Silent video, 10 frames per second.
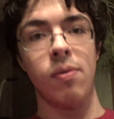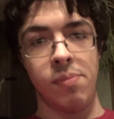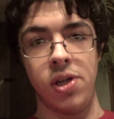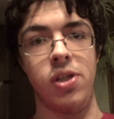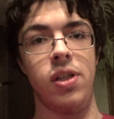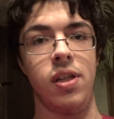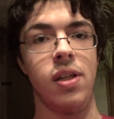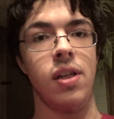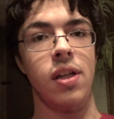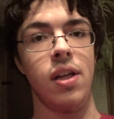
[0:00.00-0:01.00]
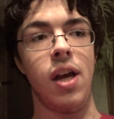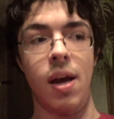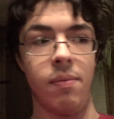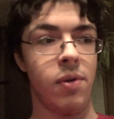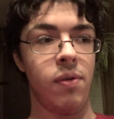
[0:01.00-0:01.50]
person,
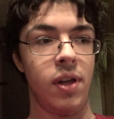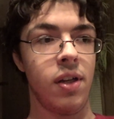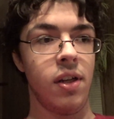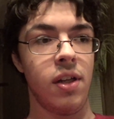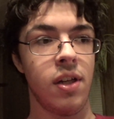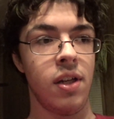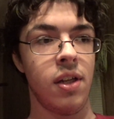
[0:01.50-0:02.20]
I'm doing good.